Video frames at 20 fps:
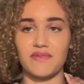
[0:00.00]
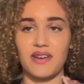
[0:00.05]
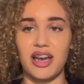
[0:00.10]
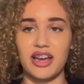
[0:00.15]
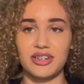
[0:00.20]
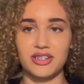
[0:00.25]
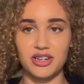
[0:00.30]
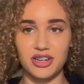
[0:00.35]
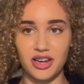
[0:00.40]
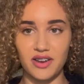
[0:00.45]
I
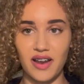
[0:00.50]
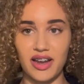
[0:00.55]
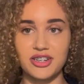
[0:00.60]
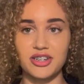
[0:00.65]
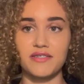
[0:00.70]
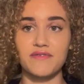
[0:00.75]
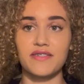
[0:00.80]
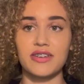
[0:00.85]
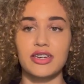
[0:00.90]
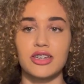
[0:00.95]
don't know, I
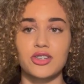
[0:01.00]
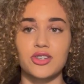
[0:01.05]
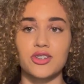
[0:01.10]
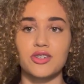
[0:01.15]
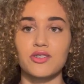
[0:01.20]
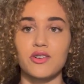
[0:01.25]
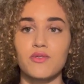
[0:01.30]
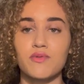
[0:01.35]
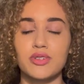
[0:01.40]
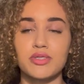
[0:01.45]
don't think it
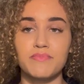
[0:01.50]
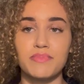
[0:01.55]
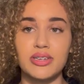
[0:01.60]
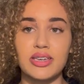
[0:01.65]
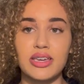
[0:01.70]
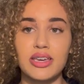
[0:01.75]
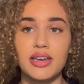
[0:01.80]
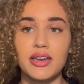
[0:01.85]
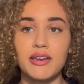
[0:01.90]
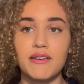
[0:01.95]
should always
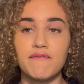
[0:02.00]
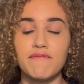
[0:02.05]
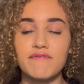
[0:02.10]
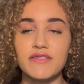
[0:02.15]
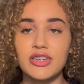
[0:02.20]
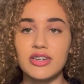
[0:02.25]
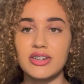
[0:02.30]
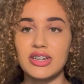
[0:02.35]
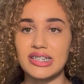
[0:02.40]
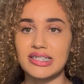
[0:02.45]
be
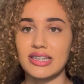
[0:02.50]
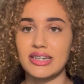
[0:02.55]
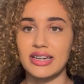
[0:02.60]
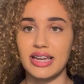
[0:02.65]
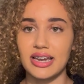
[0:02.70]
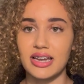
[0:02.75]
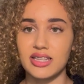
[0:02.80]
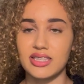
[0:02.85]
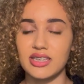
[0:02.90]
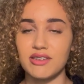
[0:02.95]
viewed as a
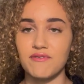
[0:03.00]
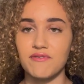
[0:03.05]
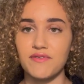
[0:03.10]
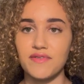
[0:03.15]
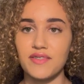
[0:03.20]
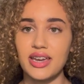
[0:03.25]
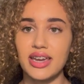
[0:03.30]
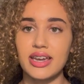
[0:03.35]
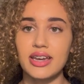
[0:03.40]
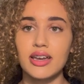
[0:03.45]
negative
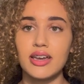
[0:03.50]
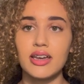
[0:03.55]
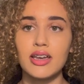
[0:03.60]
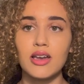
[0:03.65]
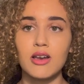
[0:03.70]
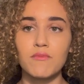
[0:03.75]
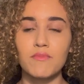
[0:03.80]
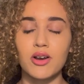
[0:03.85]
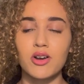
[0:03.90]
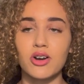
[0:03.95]
thing
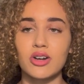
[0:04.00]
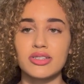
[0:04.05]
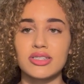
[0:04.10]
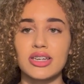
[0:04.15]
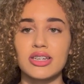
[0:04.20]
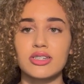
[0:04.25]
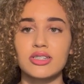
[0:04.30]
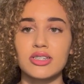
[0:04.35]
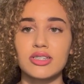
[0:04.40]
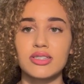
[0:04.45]
because
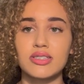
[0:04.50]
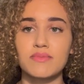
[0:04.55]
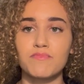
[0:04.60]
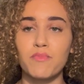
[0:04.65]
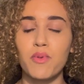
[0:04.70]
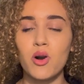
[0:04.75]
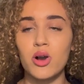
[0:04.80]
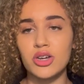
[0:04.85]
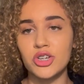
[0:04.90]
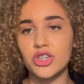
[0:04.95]
it does
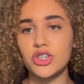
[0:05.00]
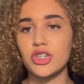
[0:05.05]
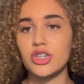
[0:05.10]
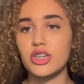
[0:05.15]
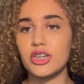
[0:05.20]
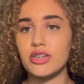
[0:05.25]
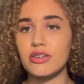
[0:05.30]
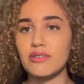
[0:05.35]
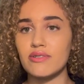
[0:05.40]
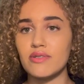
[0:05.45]
push
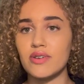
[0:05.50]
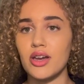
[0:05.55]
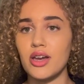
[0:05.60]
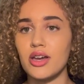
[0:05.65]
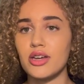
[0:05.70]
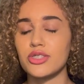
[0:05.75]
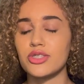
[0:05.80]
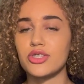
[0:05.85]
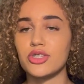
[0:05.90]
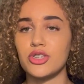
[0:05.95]
you
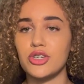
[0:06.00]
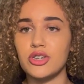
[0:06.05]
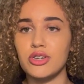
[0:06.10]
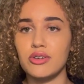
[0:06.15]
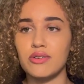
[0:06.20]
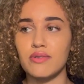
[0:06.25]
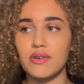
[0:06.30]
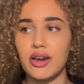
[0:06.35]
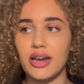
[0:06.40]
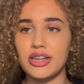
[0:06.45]

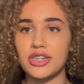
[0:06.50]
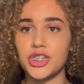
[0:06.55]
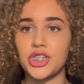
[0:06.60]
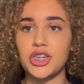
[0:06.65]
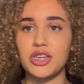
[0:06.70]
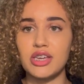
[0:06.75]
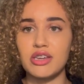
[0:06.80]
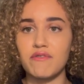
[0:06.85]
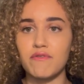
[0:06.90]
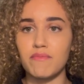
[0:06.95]
to
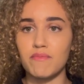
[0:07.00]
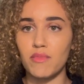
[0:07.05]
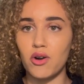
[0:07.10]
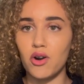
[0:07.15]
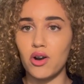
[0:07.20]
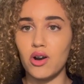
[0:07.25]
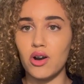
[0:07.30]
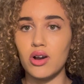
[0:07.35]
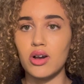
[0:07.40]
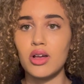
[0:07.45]
achieve
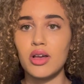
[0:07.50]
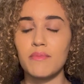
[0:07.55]
more.